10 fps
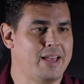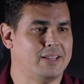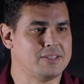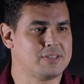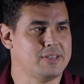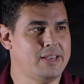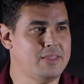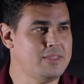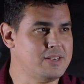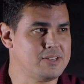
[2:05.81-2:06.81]
and it's
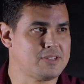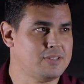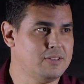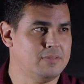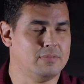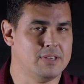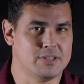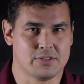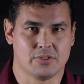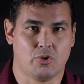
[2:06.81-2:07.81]
in this
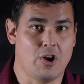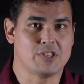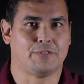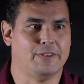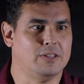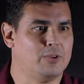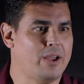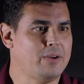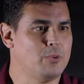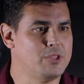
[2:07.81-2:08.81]
this cross field,
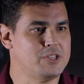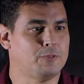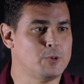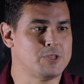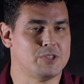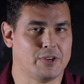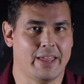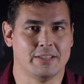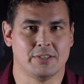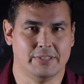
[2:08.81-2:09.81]
right, where these forces are
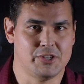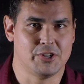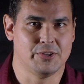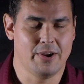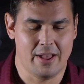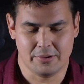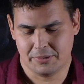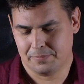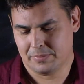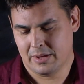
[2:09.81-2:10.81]
canceling each other
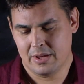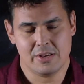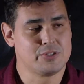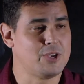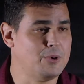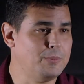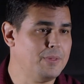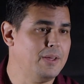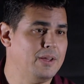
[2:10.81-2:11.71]
out. So